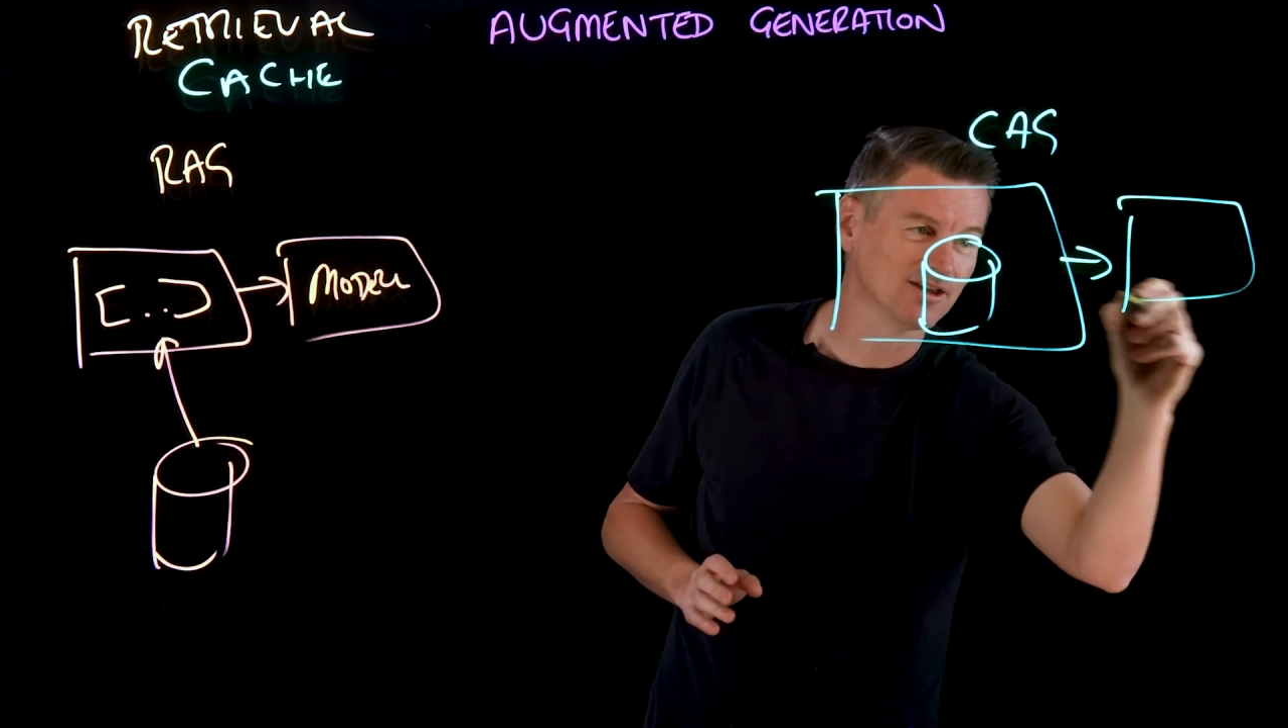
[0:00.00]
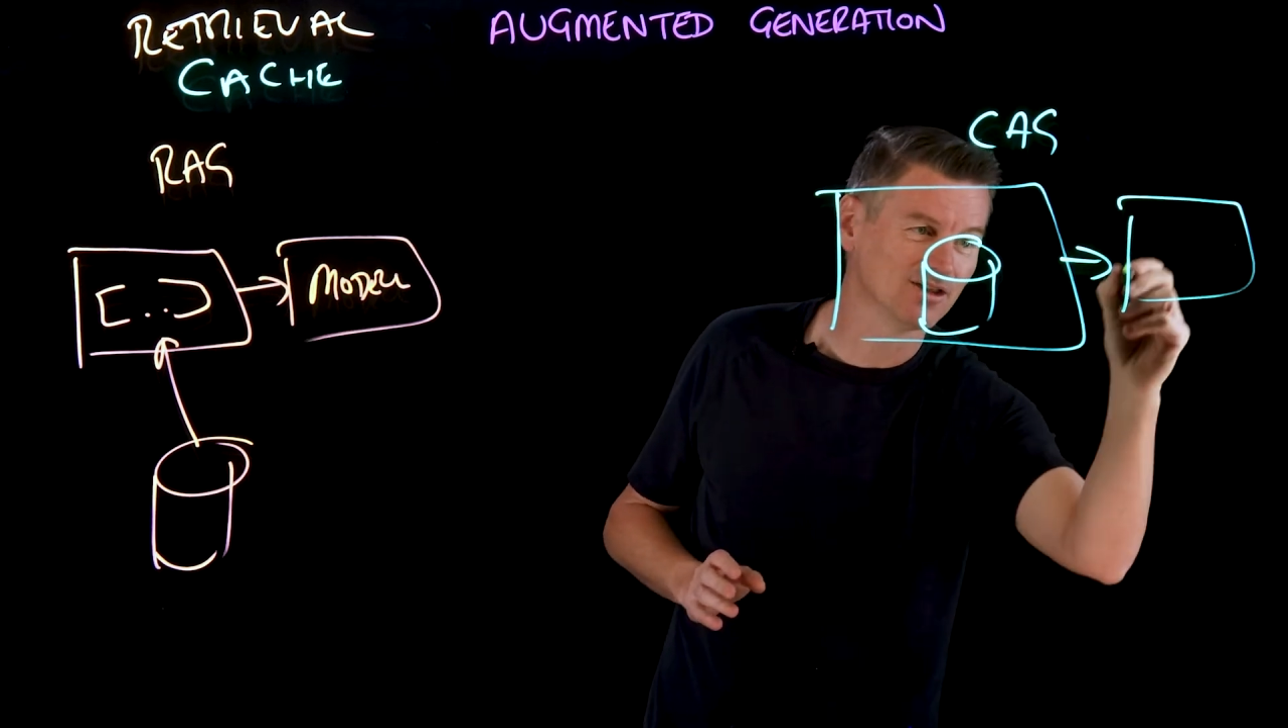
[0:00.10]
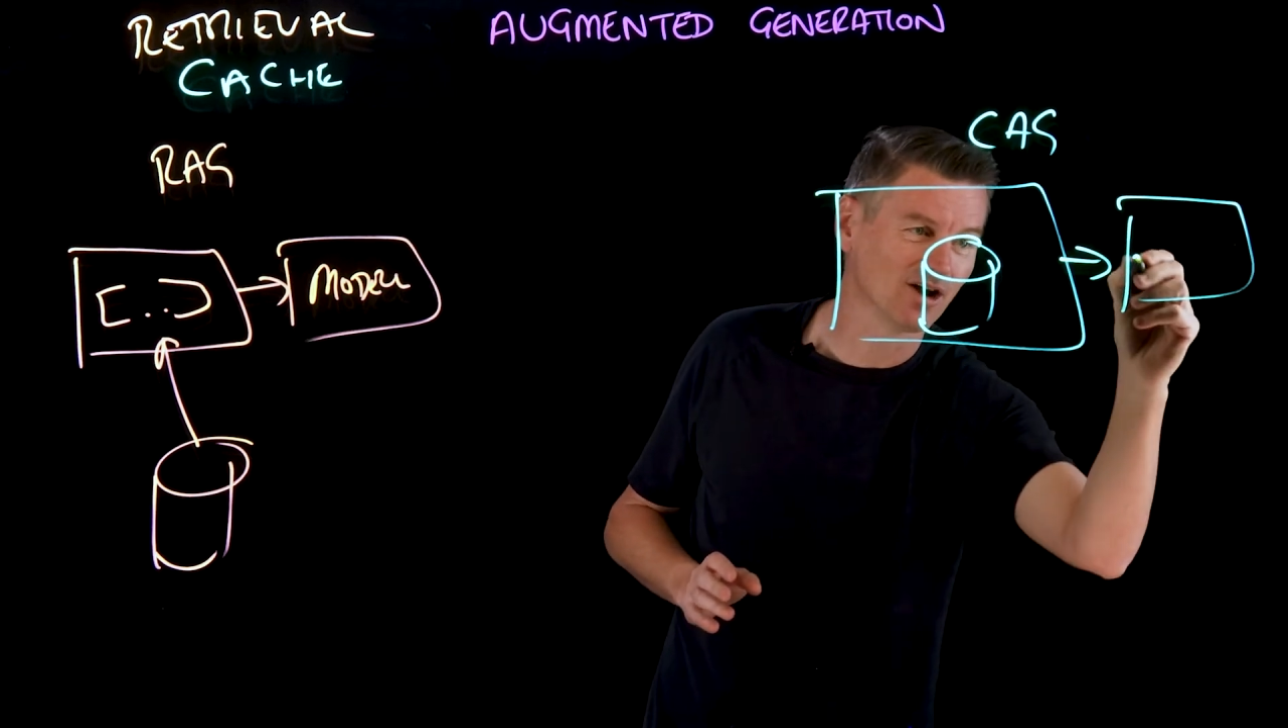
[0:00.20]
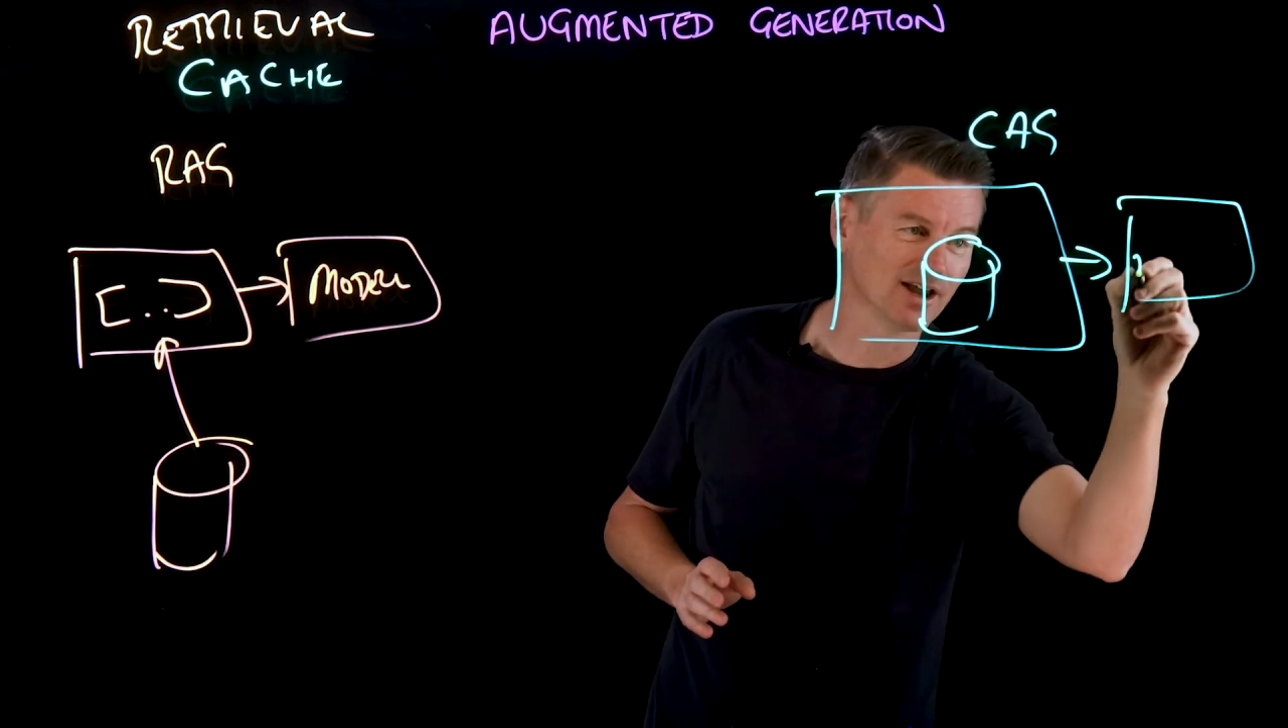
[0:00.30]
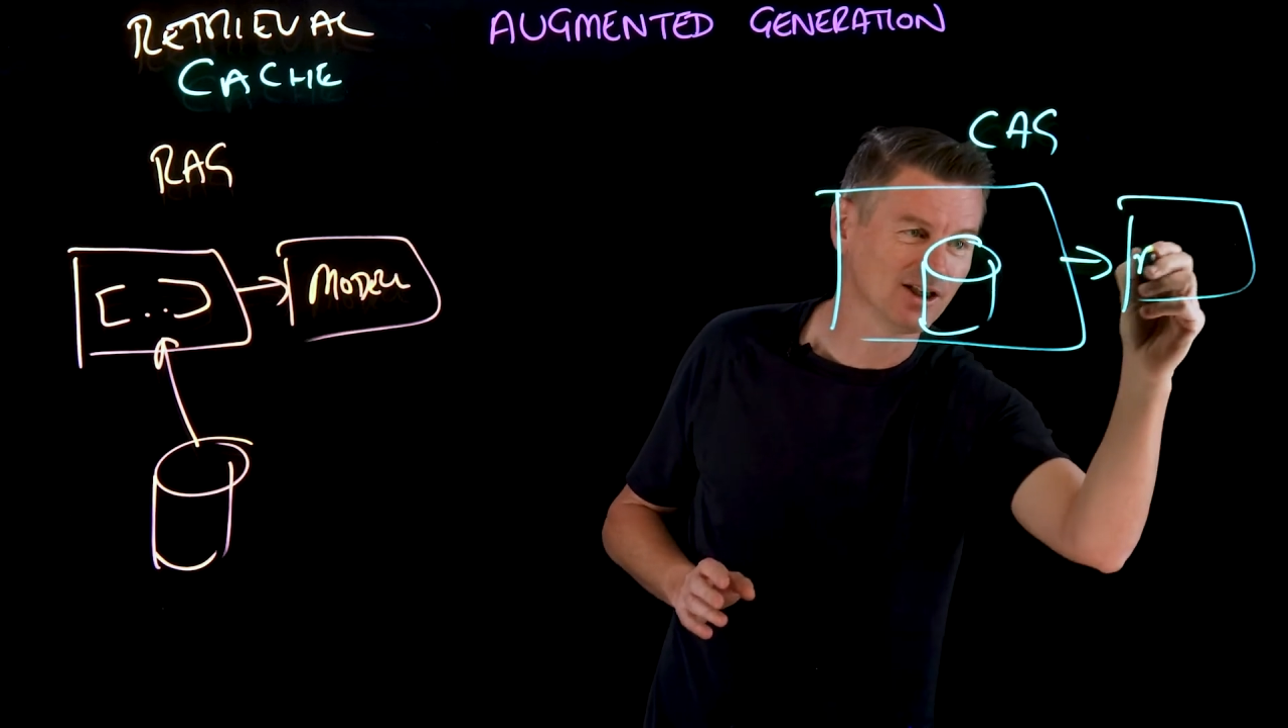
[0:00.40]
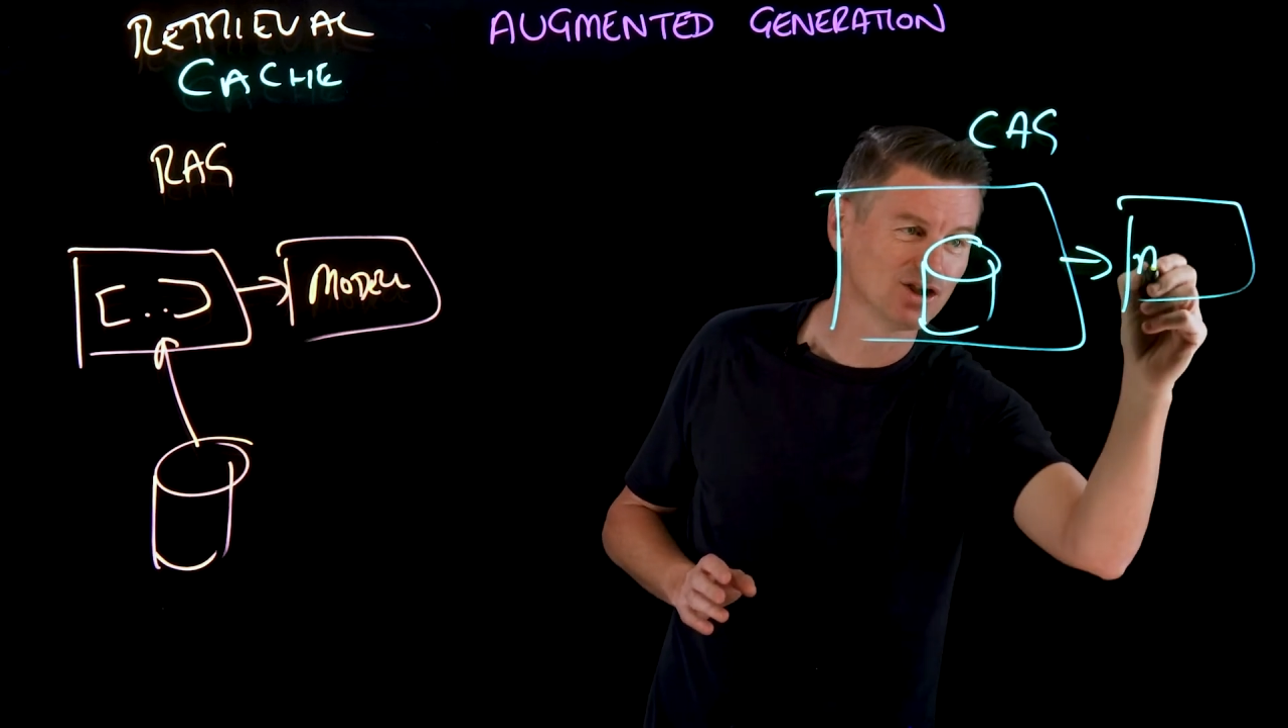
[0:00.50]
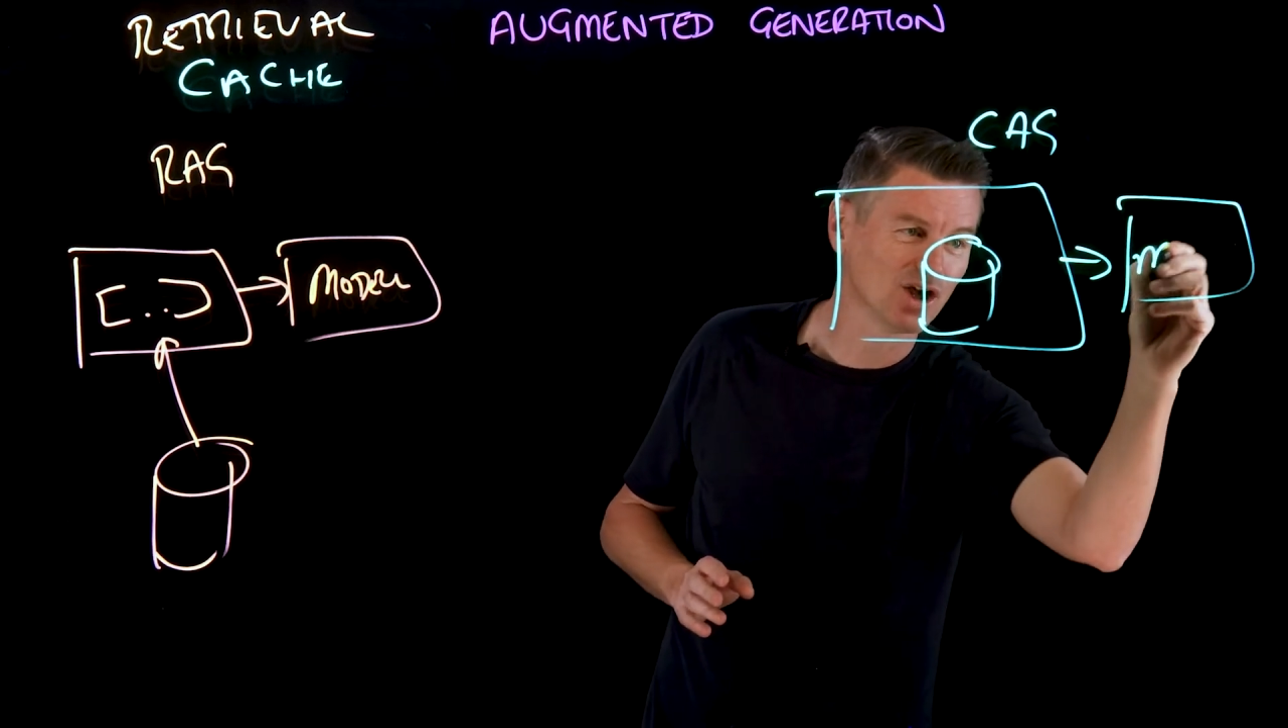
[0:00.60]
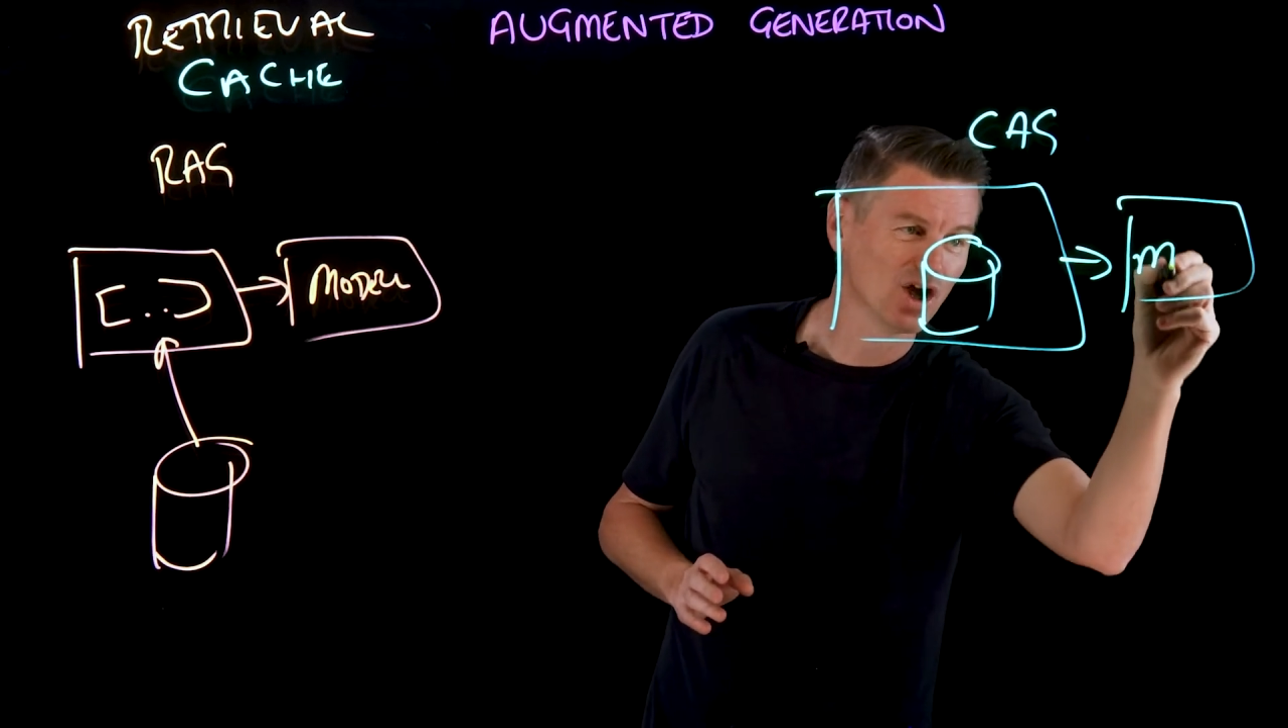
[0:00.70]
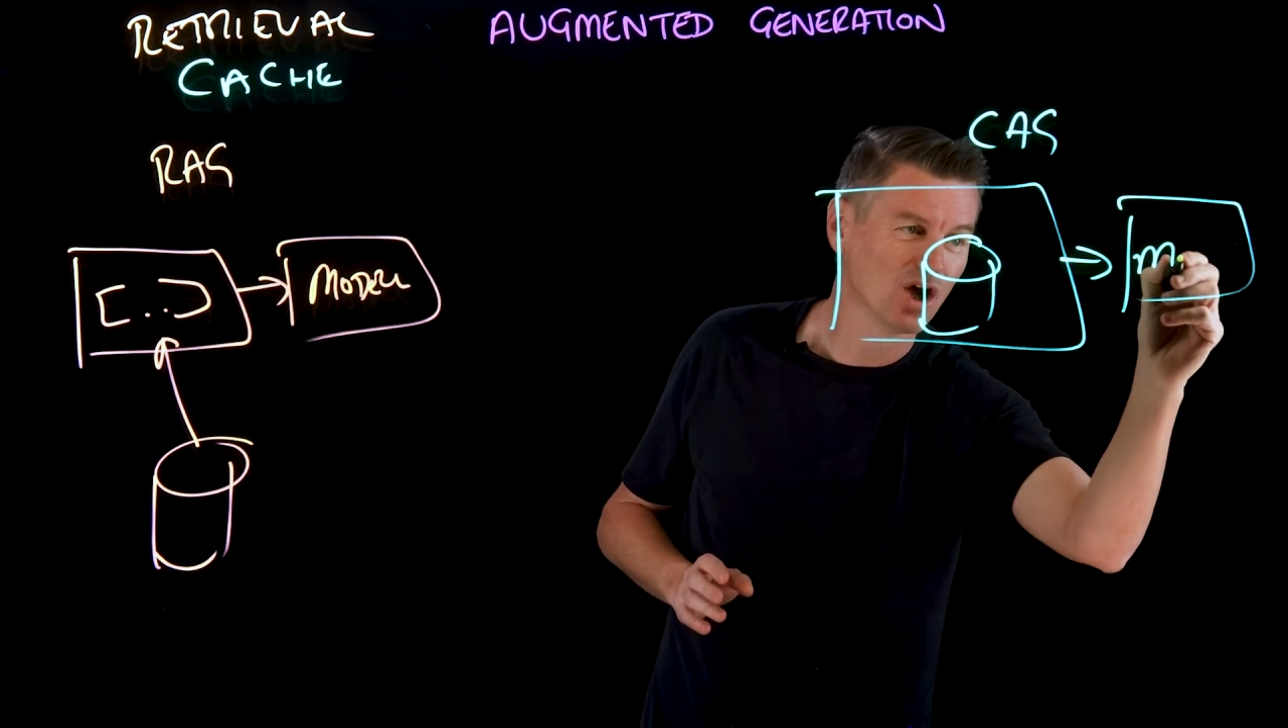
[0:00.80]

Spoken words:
knowledge,